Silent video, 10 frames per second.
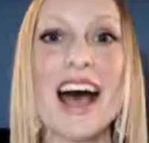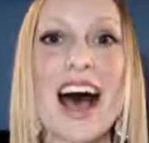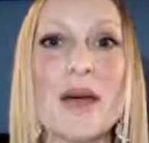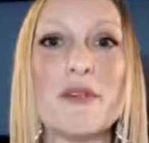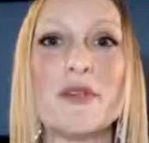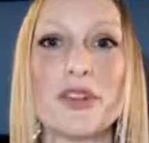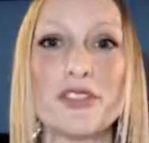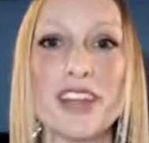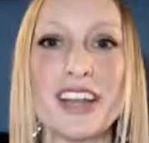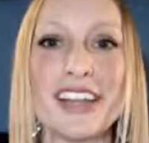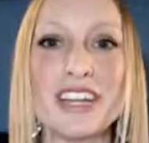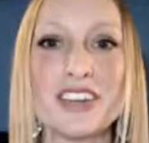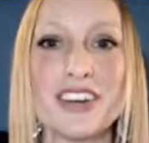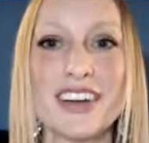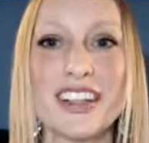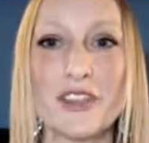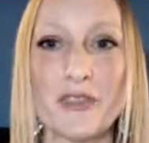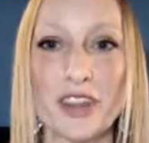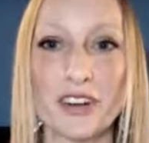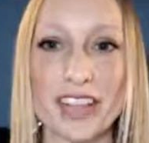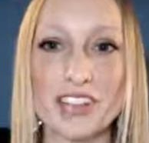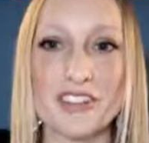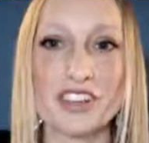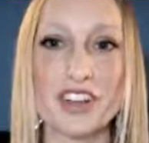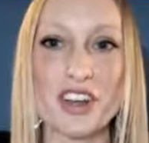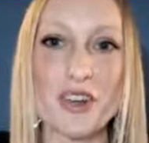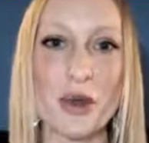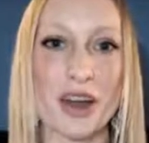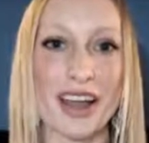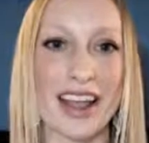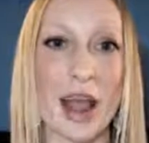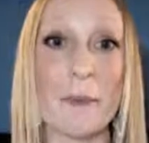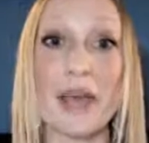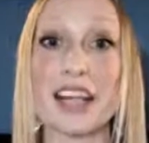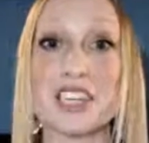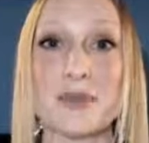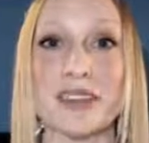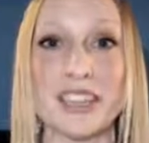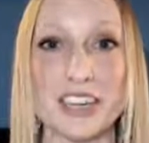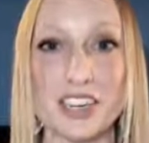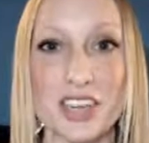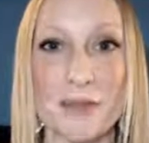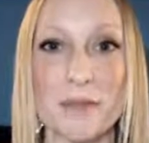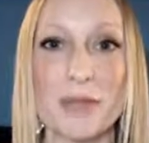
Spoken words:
I'm a fourth grade teacher in the Finger Lakes region of New York, and I'm passionate about leadership,